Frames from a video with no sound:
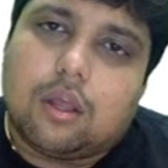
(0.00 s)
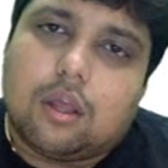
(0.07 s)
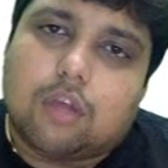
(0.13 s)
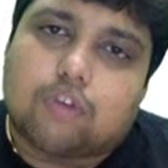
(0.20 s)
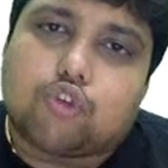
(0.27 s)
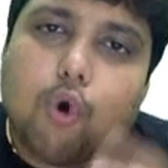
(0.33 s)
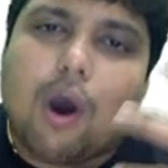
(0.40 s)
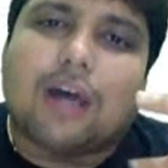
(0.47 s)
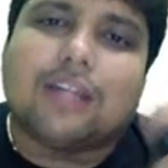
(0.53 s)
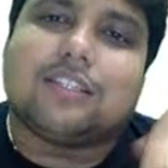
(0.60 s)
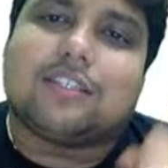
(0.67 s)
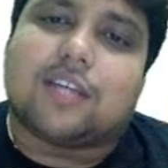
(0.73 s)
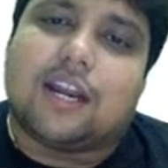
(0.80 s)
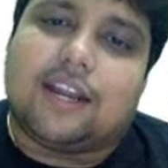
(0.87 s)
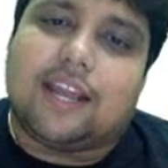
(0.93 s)
so
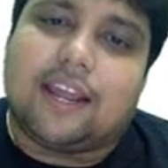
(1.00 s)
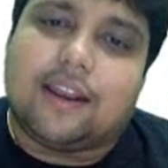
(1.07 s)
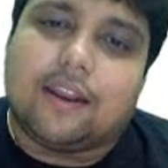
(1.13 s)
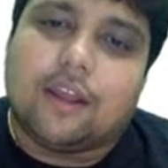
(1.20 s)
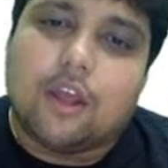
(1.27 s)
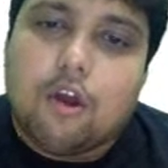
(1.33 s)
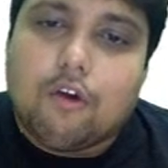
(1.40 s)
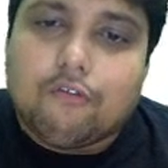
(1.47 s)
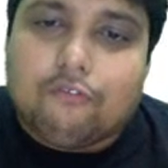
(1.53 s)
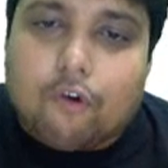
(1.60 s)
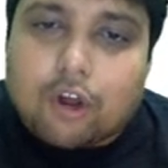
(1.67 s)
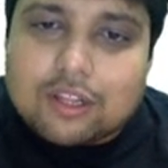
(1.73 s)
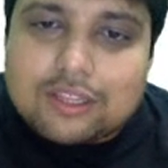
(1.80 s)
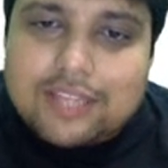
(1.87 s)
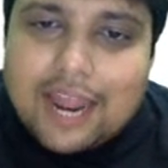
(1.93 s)
uncertain,
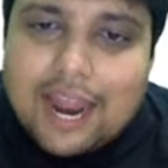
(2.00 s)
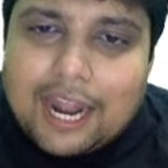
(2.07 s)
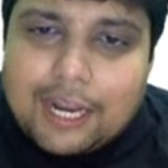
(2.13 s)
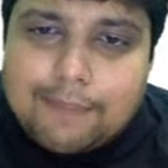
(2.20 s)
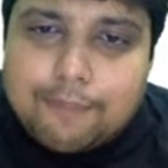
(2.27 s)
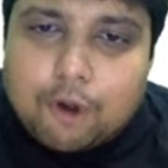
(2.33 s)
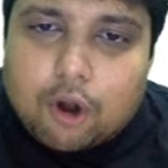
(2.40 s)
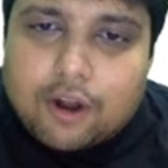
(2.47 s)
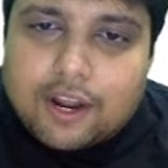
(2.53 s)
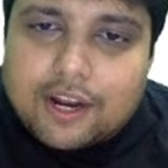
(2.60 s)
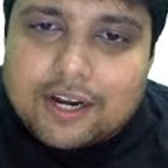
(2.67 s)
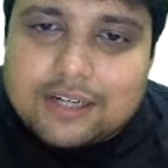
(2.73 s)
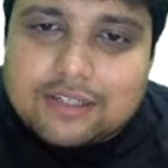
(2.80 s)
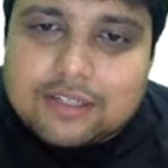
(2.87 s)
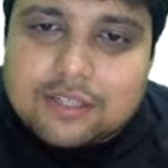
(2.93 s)
for that
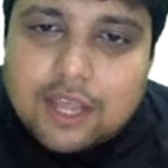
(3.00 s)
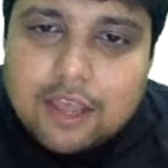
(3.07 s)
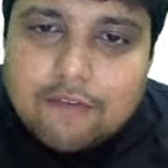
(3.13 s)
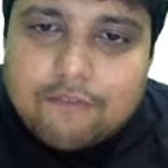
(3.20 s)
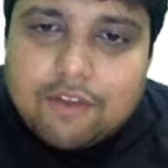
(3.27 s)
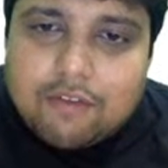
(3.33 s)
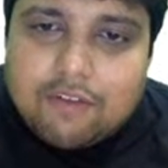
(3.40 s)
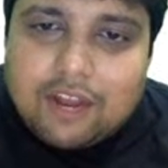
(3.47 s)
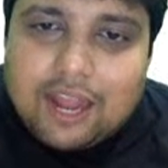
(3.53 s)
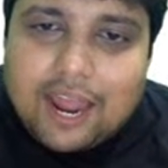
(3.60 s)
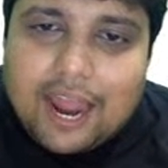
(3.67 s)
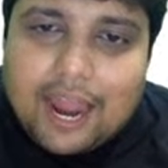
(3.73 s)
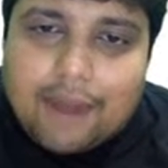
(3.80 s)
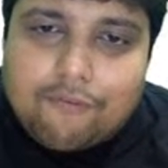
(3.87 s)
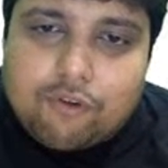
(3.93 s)
products we will
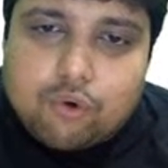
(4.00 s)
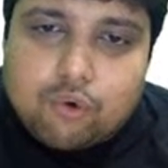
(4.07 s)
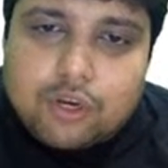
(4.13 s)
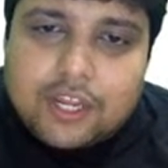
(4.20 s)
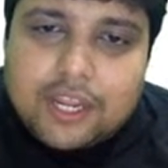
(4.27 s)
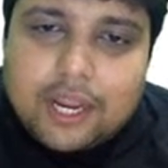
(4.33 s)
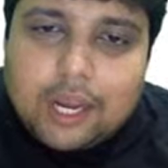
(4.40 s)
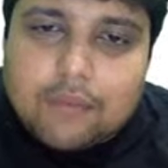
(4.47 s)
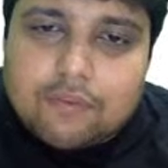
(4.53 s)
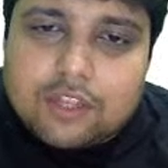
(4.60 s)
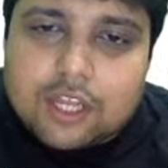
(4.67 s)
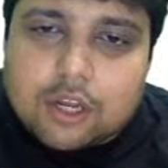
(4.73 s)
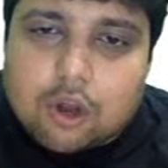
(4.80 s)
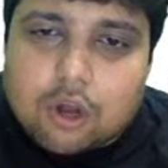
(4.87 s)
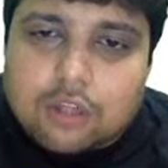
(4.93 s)
have to deal with
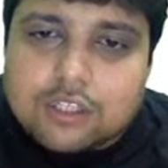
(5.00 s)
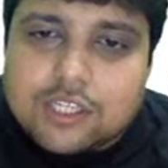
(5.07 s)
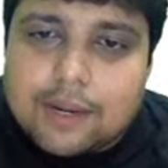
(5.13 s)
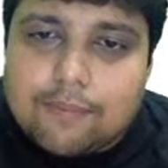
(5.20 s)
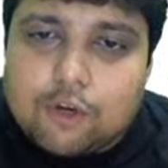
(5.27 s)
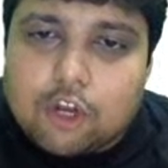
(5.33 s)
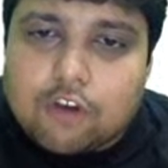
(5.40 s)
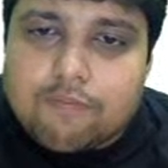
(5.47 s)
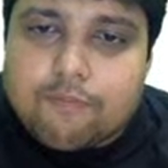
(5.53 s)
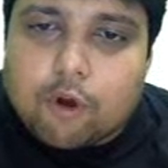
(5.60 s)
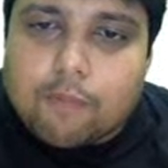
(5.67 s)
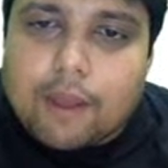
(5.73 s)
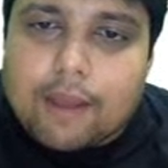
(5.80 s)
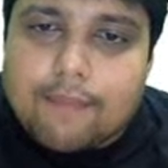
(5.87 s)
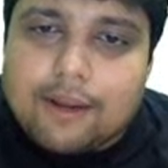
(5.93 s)
the concept of
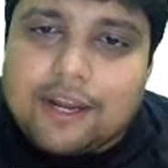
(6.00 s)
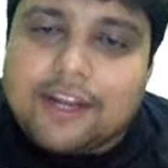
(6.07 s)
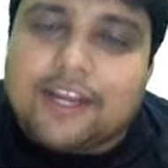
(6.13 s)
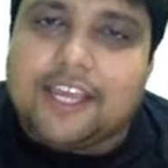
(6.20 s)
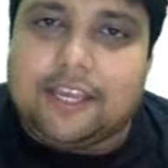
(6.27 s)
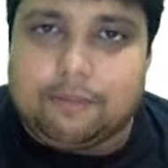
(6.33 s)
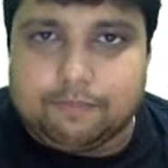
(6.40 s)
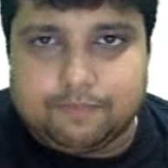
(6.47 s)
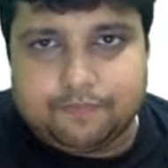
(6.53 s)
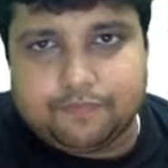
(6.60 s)
probability.